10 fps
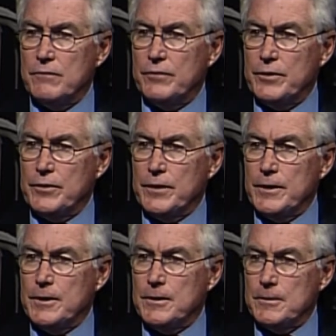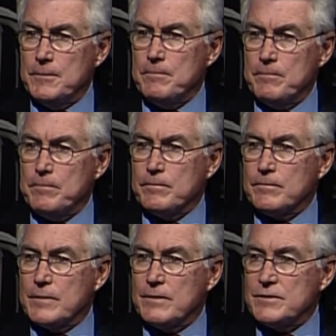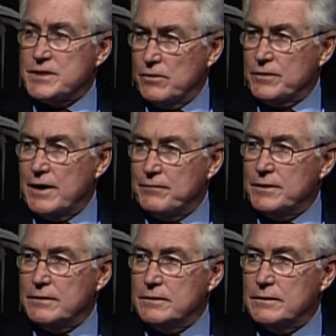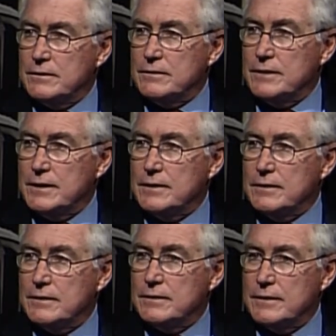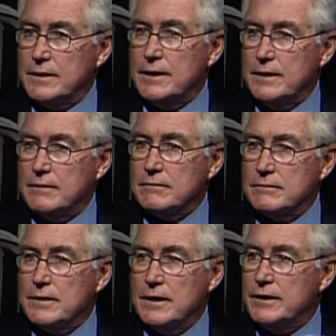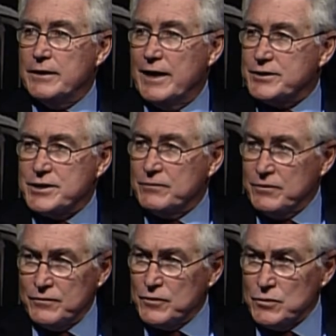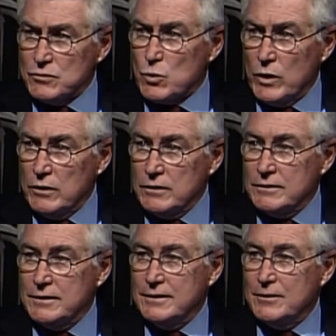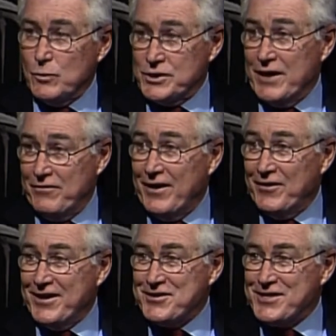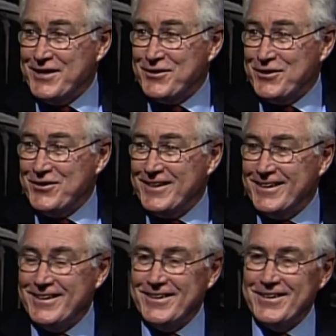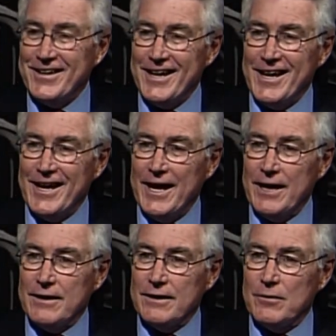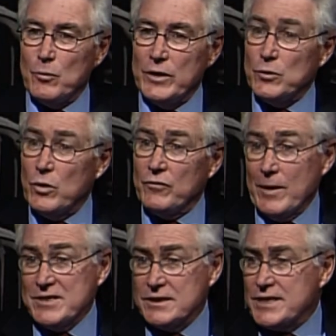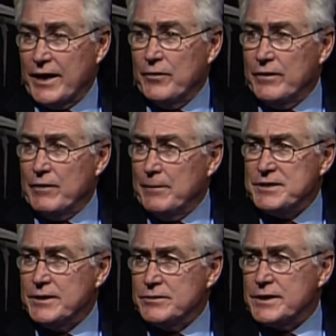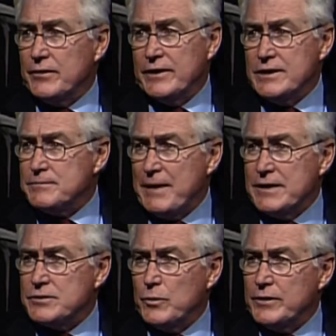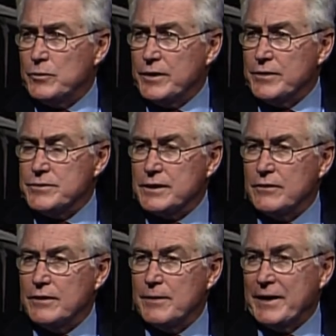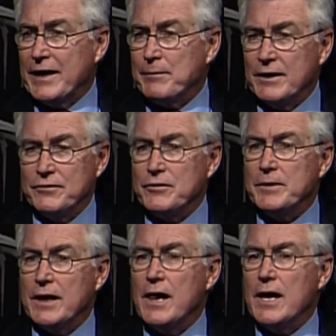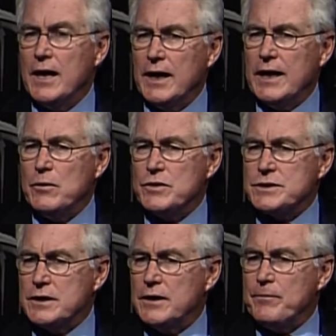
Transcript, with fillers: very self-confident, and he did not suffer fools well, which I found out as an intern, and went to work for him. I was scared of him. I'm still scared. He's passed away 20 years ago, and I became governor. But he was,